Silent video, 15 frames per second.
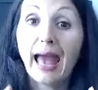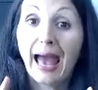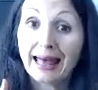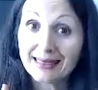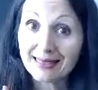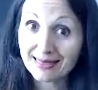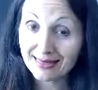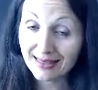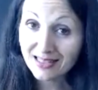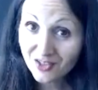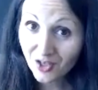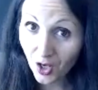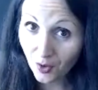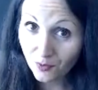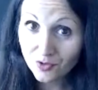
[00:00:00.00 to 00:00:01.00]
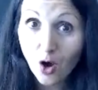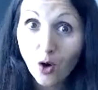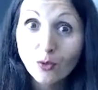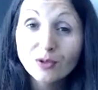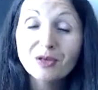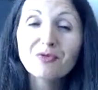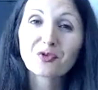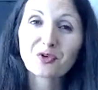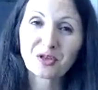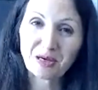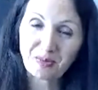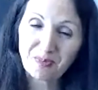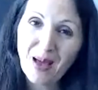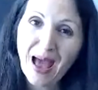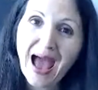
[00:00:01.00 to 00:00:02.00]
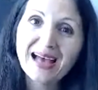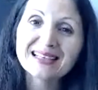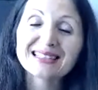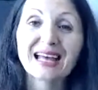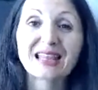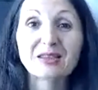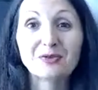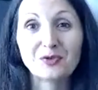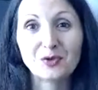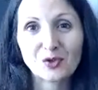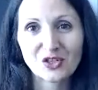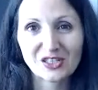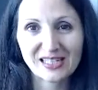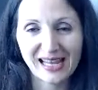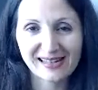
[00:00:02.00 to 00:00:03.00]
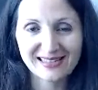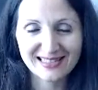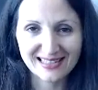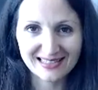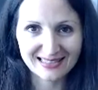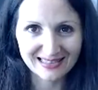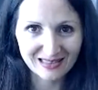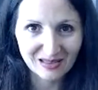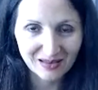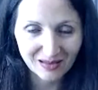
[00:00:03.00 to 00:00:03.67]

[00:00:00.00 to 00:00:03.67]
And this goes only for the past and the future tenses.